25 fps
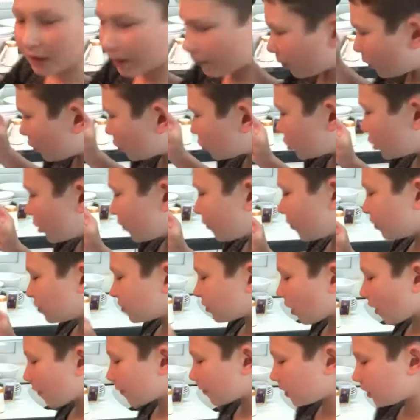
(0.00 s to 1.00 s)
I'm not sure if you
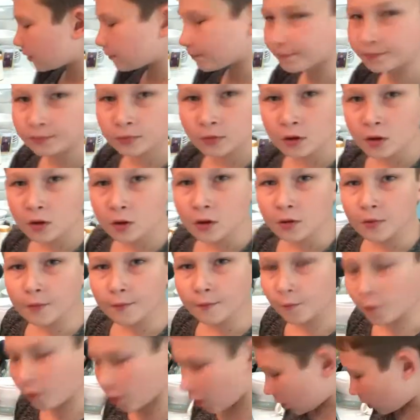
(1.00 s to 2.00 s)
saw me.
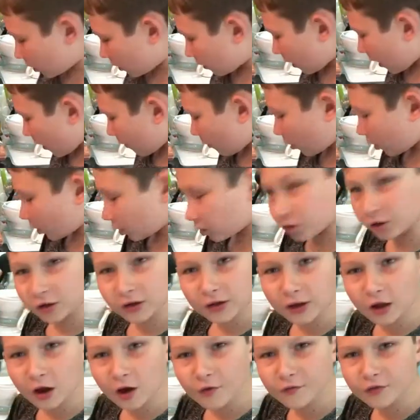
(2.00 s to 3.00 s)
Well, I'm gonna
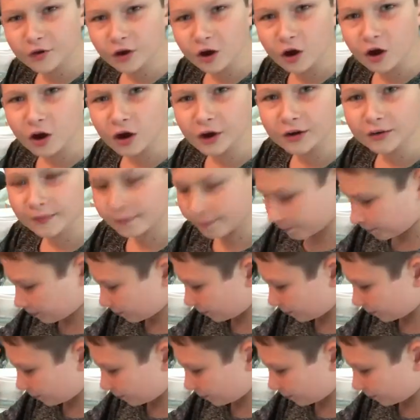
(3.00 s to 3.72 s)
turn the oven on.